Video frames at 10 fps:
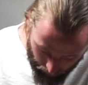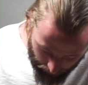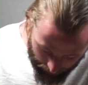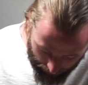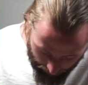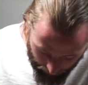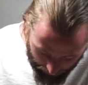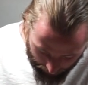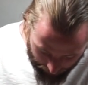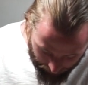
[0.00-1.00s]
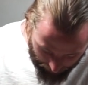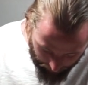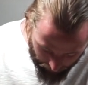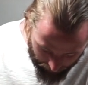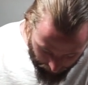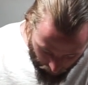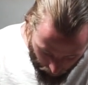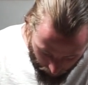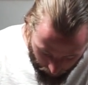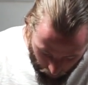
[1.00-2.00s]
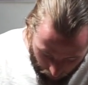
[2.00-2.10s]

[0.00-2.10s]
in every kind of sample that you're working